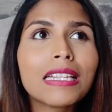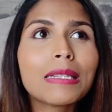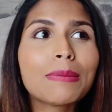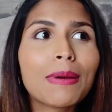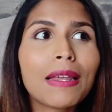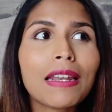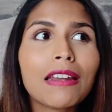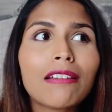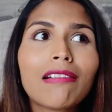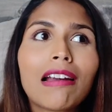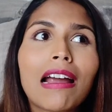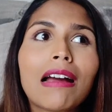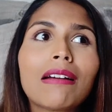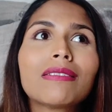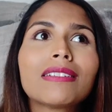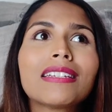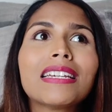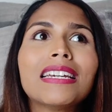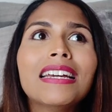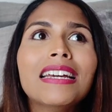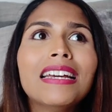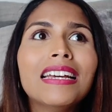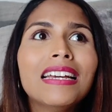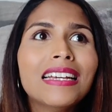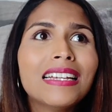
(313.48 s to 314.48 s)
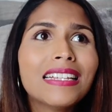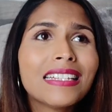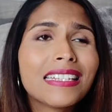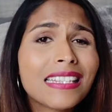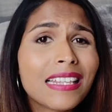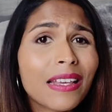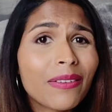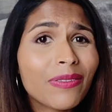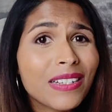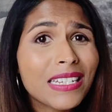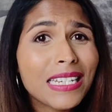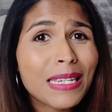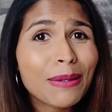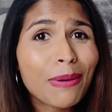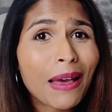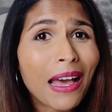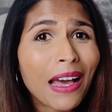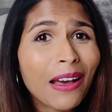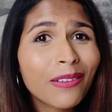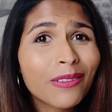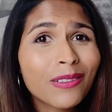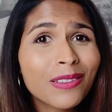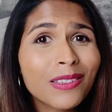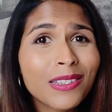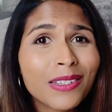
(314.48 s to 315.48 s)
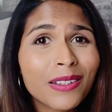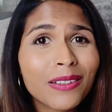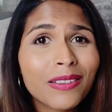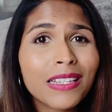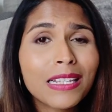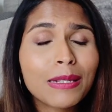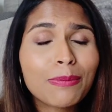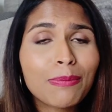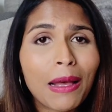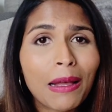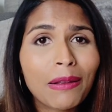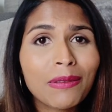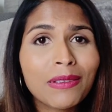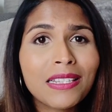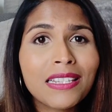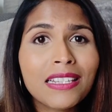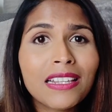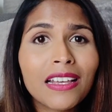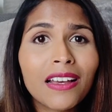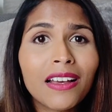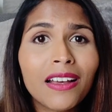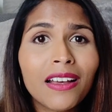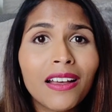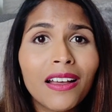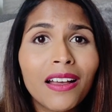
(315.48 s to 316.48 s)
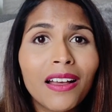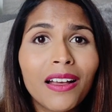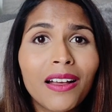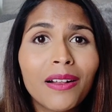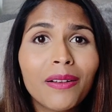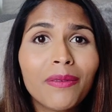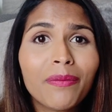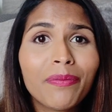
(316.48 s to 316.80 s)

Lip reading: I spent around £70 on this bouncer,